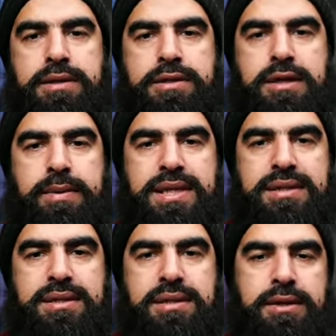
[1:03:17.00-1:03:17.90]
Does that make
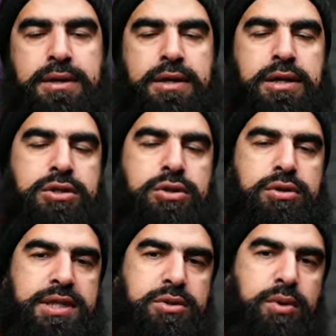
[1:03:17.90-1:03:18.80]
sense? So,
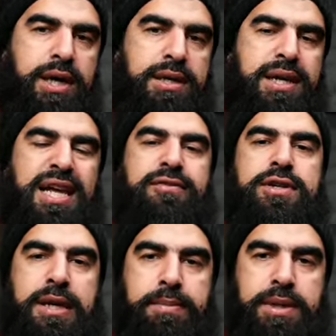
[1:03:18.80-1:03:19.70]
this is why, like for
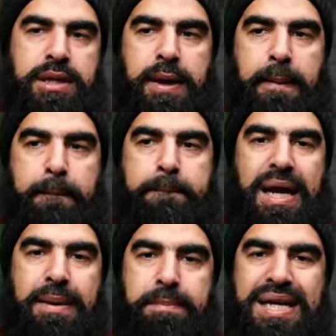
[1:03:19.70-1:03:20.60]
example,
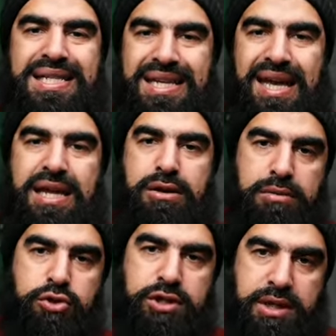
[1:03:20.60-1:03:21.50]
backbiting a
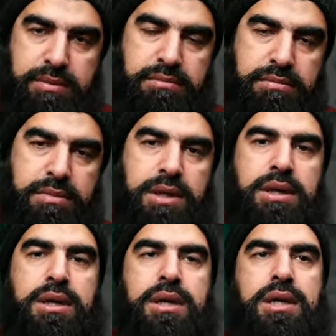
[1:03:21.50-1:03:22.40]
non Muslim
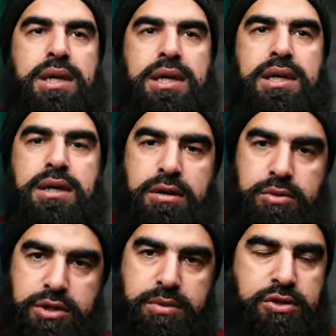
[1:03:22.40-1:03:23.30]
in a non
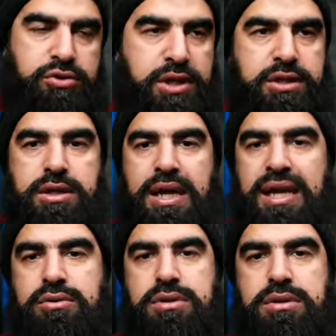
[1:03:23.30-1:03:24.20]
Muslim country is
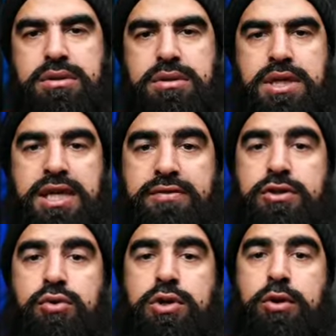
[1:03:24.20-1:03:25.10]
allowed, even
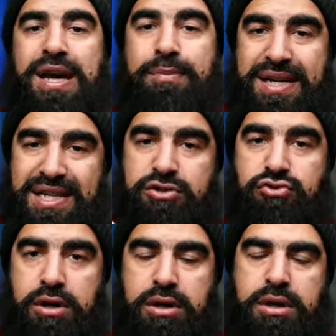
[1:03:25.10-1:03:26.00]
though we know backbiting is
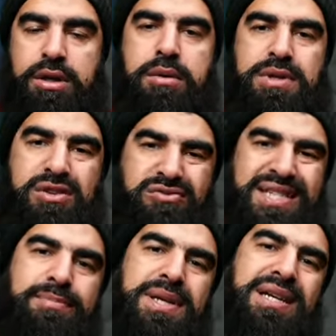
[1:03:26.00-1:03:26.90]
wrong. But the
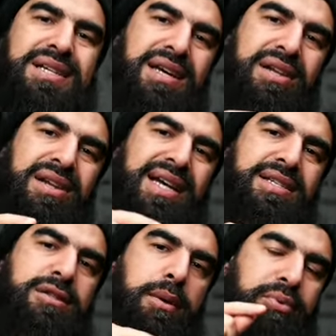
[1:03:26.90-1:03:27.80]
reason is because Allah
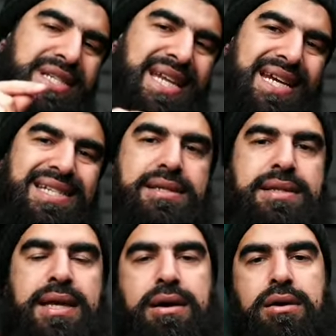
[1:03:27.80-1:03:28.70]
has not
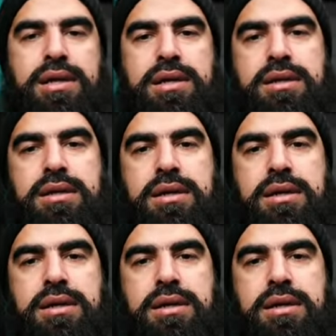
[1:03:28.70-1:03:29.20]
protected their honor